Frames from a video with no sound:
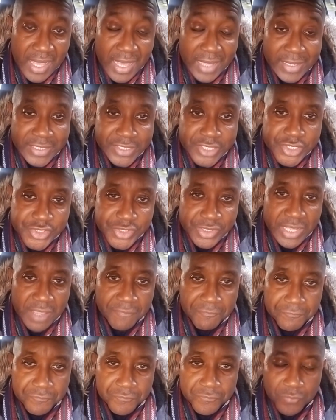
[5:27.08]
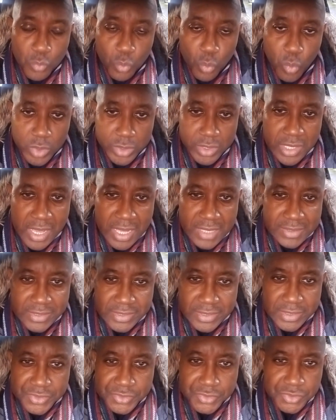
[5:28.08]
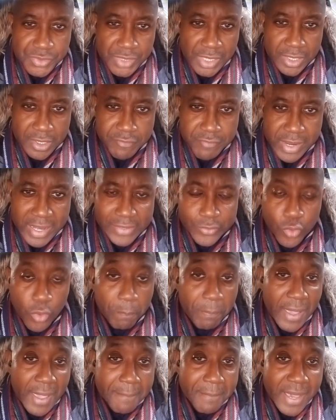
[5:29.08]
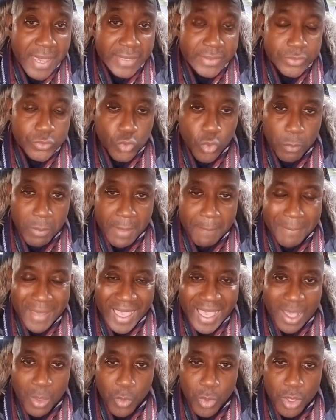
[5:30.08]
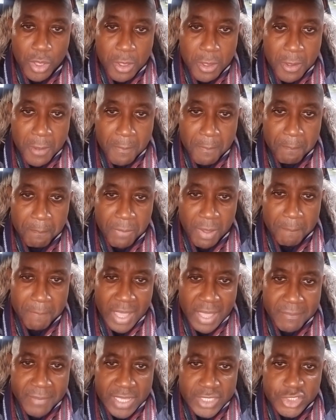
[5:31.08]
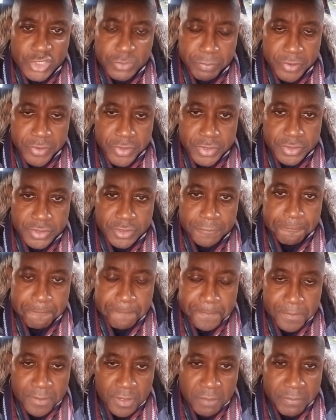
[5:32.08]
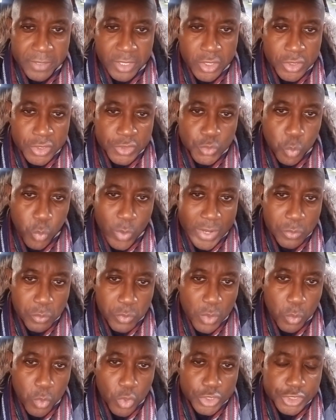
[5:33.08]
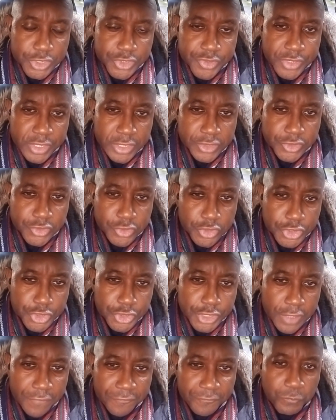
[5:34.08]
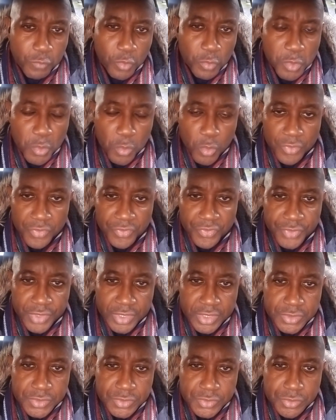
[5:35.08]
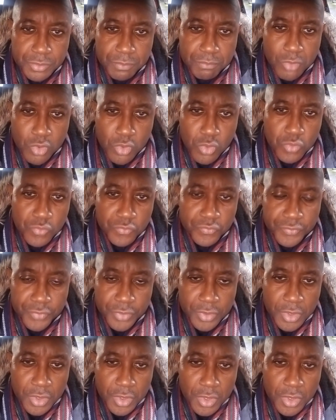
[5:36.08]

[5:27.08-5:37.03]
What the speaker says: And I just love what God says to Zechariah, not by might nor by power, but by my spirit. Because when we want things to shift, when we want things to move,